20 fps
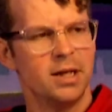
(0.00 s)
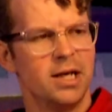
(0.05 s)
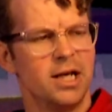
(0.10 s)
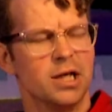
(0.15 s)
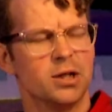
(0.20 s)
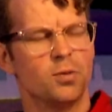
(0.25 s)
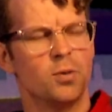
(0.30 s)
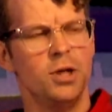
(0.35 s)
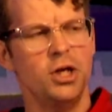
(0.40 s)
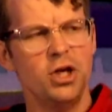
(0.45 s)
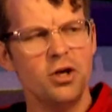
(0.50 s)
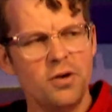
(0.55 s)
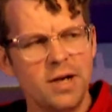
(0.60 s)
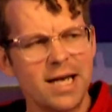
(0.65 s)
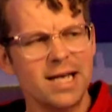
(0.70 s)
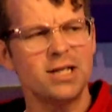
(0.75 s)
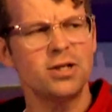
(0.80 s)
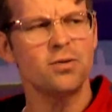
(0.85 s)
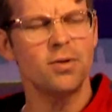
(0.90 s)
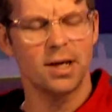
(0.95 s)
is when you
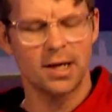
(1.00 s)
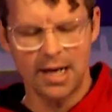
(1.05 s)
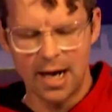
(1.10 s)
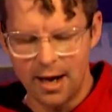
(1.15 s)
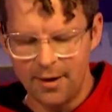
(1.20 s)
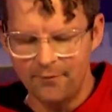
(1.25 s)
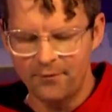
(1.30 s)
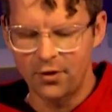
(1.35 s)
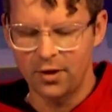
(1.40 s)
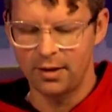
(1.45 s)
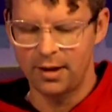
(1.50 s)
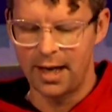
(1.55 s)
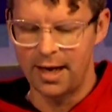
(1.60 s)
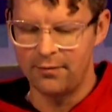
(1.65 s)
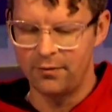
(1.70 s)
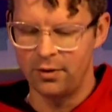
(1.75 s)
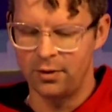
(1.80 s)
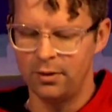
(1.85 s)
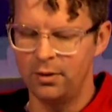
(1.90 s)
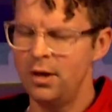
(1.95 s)
get to a comfort
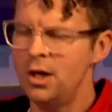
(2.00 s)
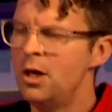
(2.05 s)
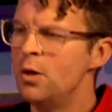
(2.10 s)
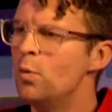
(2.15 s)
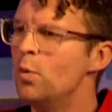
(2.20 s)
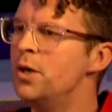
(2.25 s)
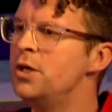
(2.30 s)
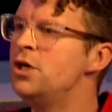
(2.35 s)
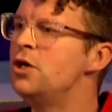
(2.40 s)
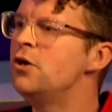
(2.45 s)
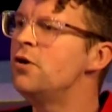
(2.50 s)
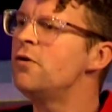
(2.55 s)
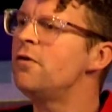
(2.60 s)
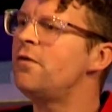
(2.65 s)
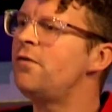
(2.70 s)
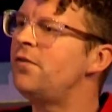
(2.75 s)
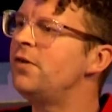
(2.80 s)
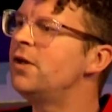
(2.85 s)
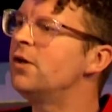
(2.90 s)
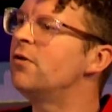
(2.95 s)
level, when you
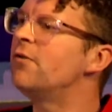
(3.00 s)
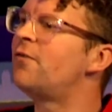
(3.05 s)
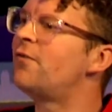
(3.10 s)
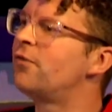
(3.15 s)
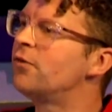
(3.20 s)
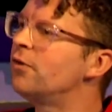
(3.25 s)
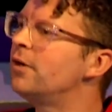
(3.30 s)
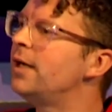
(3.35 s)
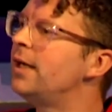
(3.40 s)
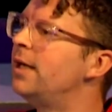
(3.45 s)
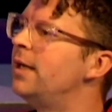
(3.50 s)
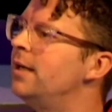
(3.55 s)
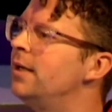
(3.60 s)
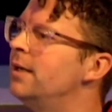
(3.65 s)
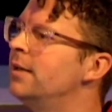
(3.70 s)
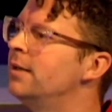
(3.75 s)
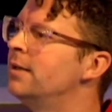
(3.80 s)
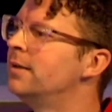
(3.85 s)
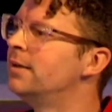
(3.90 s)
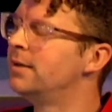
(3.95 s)
feel
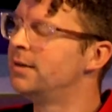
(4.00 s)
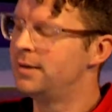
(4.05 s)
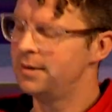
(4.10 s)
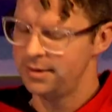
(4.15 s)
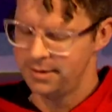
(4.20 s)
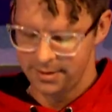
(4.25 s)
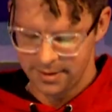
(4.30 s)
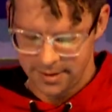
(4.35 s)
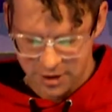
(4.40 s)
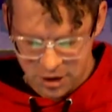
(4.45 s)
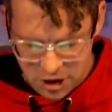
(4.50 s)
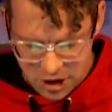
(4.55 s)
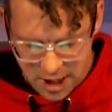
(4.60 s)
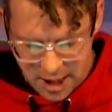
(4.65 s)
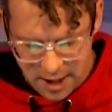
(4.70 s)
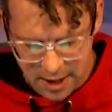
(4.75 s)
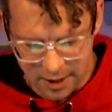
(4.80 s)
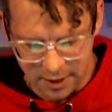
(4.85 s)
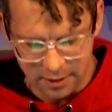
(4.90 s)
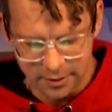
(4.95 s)
free to
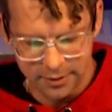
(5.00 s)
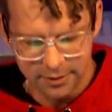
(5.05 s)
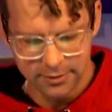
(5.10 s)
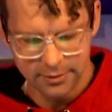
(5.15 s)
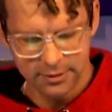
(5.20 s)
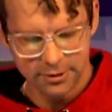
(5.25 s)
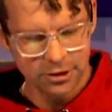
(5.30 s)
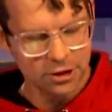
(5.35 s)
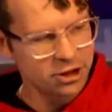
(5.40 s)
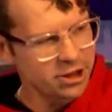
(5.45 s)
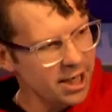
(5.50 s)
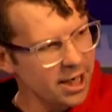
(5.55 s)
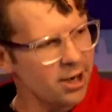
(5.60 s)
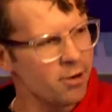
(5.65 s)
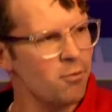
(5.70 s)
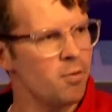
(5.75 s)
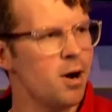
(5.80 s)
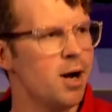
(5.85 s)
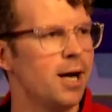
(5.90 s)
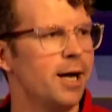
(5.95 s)
share. Share
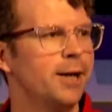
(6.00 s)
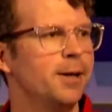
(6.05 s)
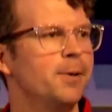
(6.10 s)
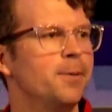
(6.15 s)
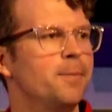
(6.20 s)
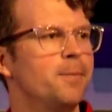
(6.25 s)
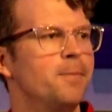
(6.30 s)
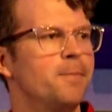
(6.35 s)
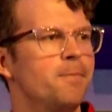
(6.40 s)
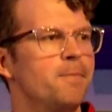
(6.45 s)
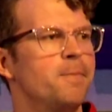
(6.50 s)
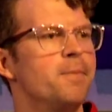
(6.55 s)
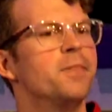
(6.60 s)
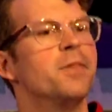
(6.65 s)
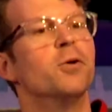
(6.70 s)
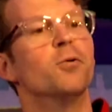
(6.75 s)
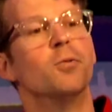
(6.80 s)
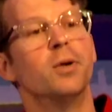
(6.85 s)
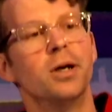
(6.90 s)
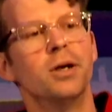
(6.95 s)
what?
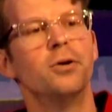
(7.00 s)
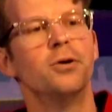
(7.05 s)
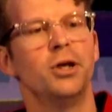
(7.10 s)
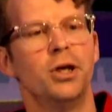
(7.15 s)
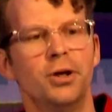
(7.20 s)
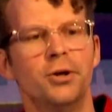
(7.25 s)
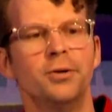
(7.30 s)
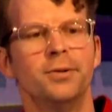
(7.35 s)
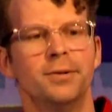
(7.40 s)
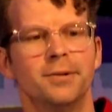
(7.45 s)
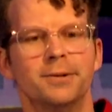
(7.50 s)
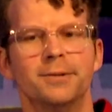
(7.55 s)
The real you.